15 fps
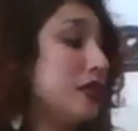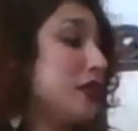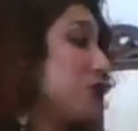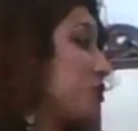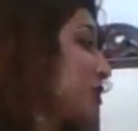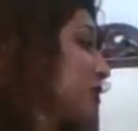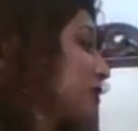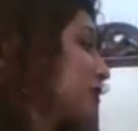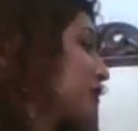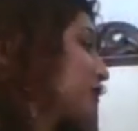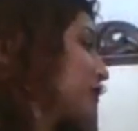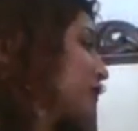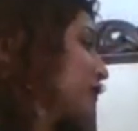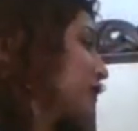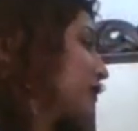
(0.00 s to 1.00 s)
and it
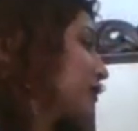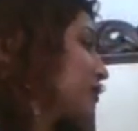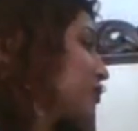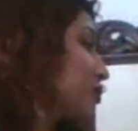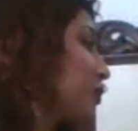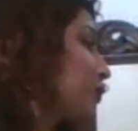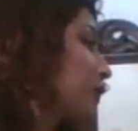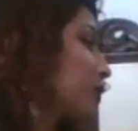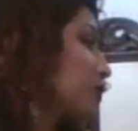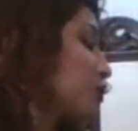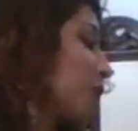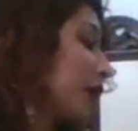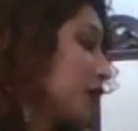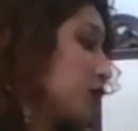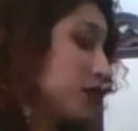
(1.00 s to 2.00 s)
just is so
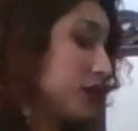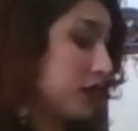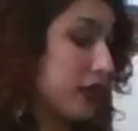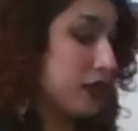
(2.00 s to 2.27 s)
intertwined